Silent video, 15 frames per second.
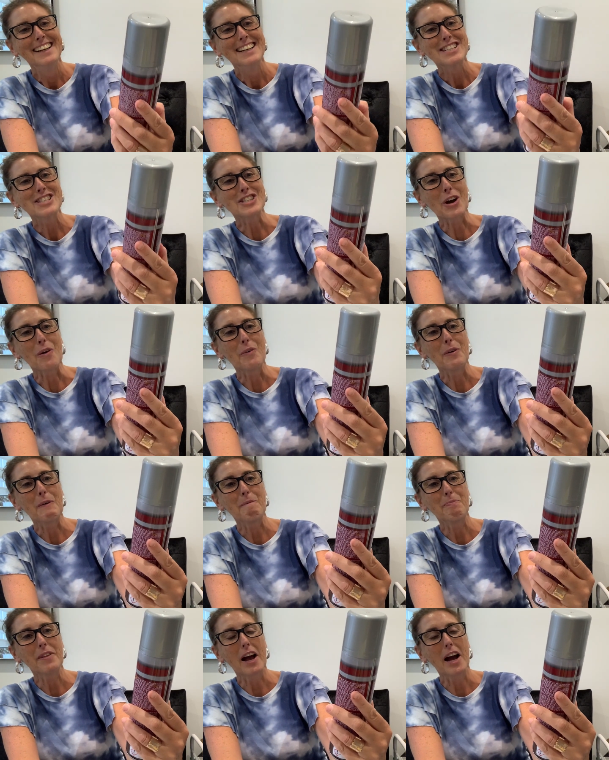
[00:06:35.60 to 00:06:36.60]
So
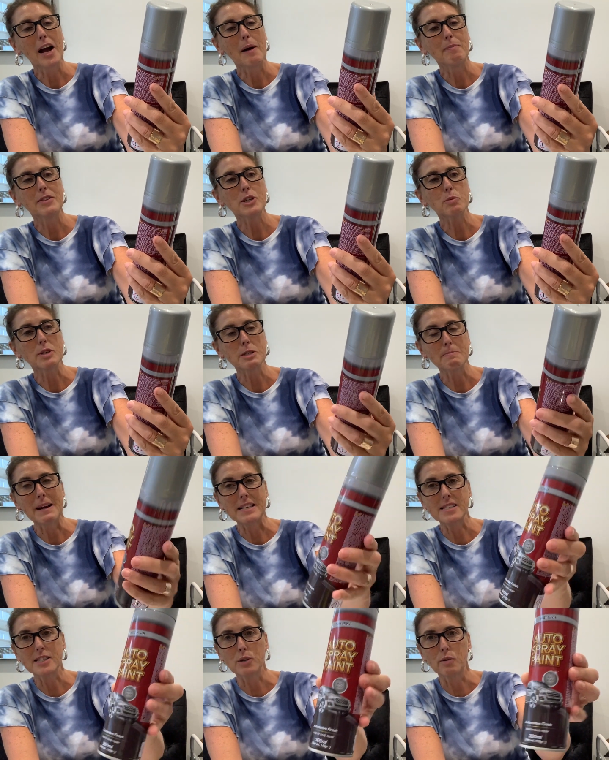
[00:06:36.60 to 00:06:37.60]
this one's
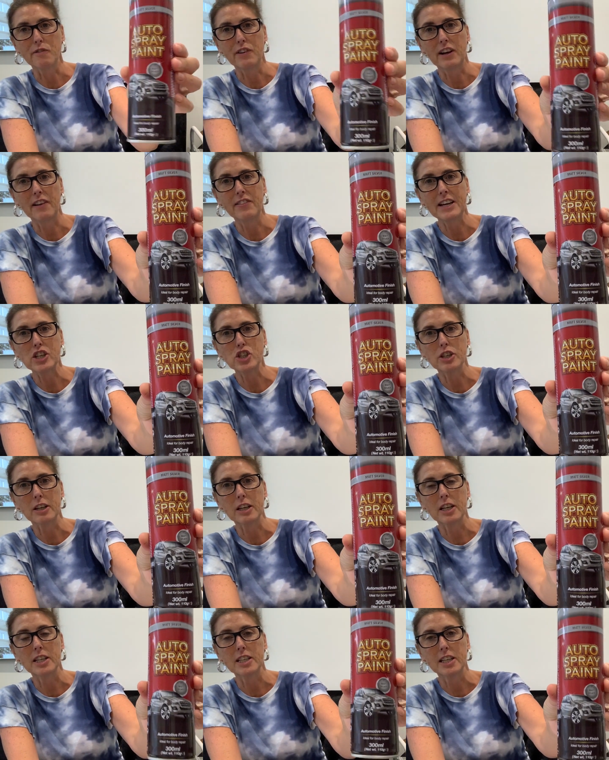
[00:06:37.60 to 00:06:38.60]
matte silver, and that's
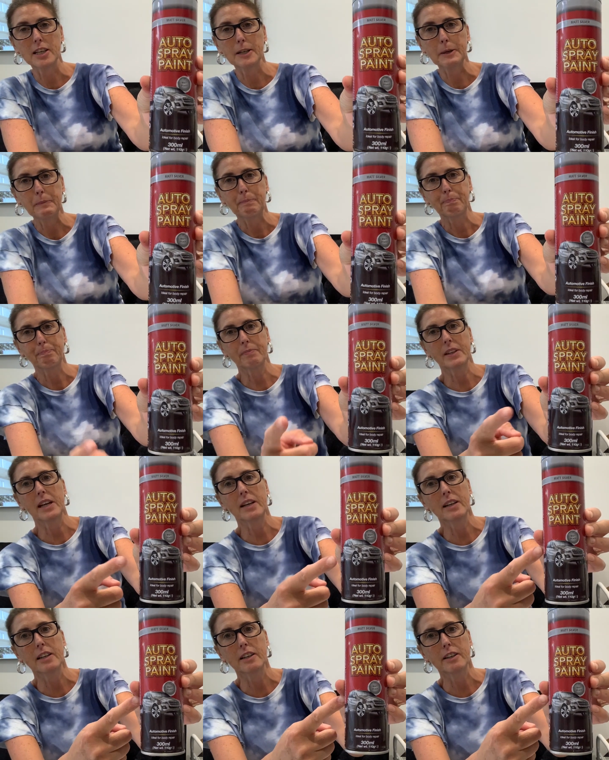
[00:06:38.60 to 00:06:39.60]
in your
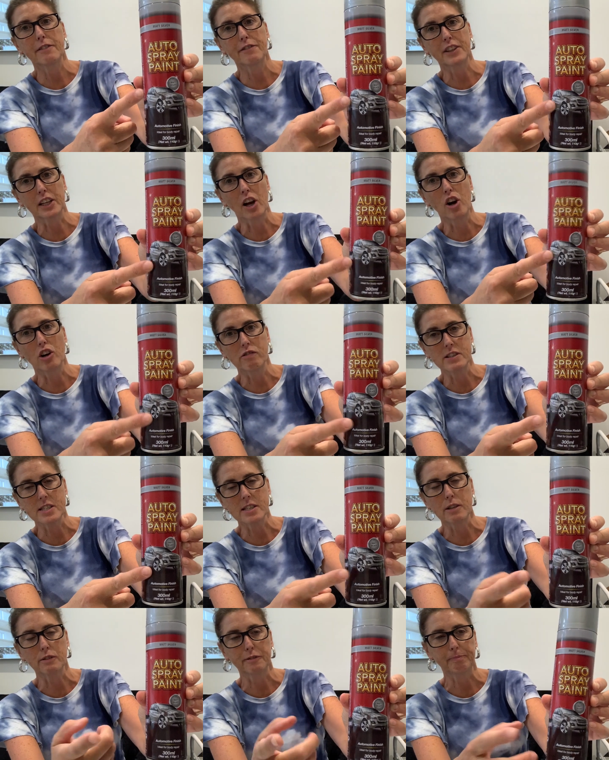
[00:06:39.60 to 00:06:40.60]
for the car
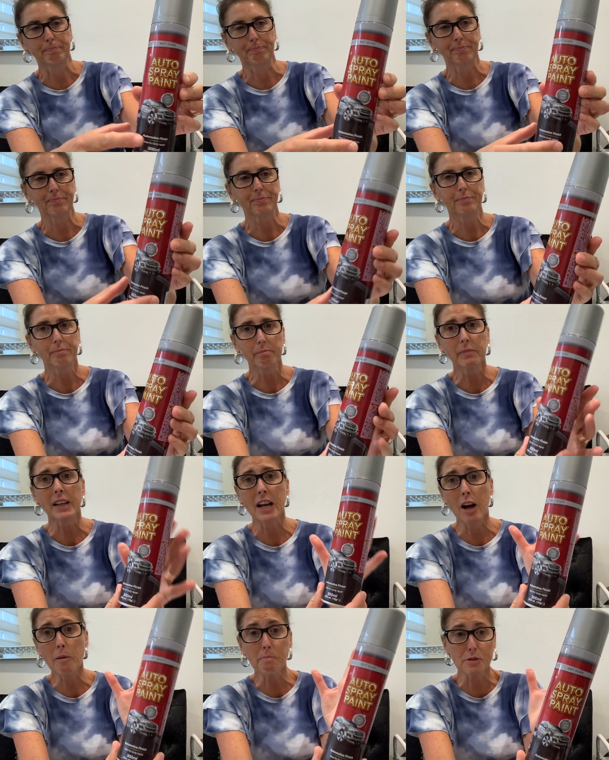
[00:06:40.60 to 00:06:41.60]
itself.
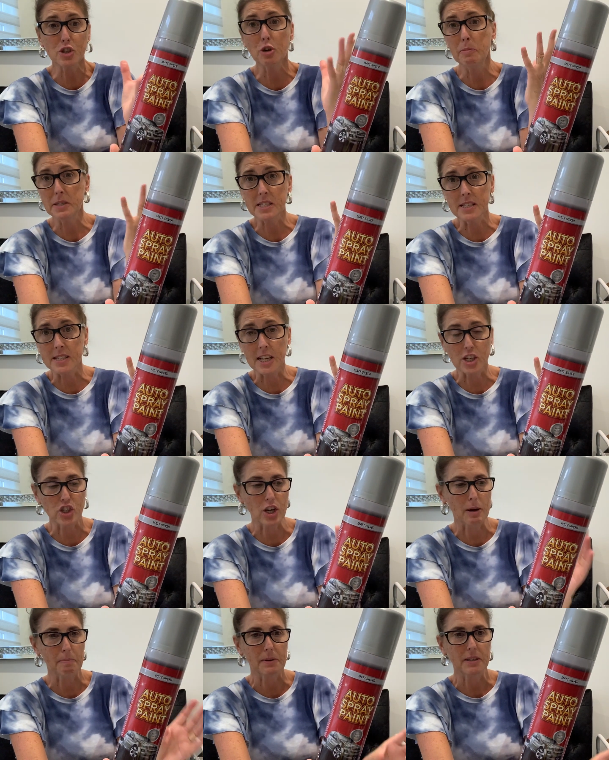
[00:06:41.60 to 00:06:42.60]
I'm presuming it's a
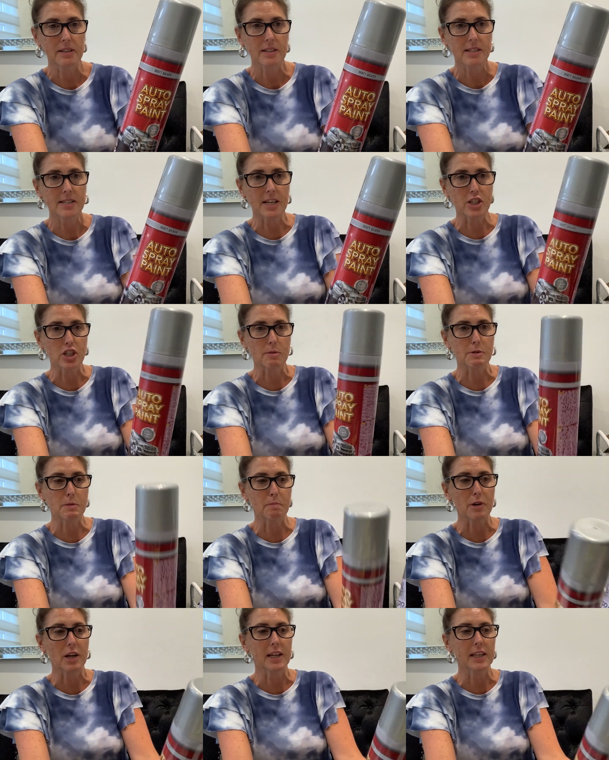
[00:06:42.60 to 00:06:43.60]
touch-up
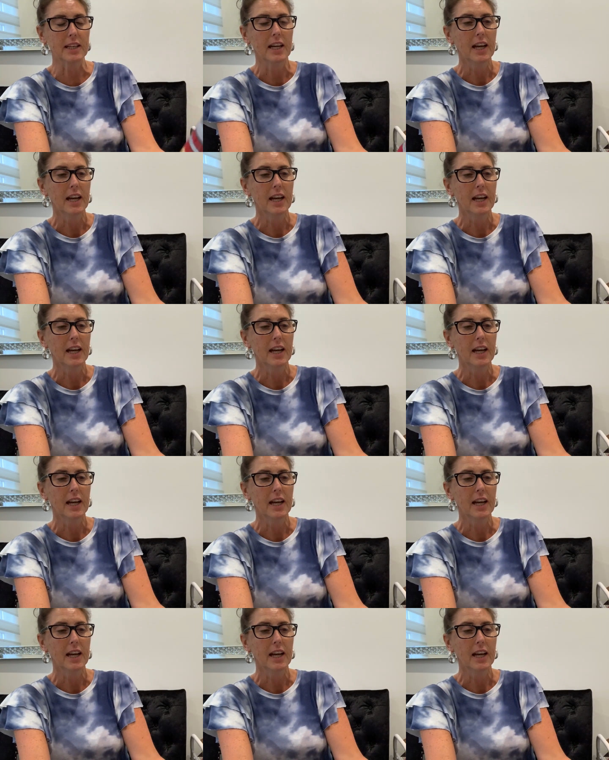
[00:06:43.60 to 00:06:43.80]
spray.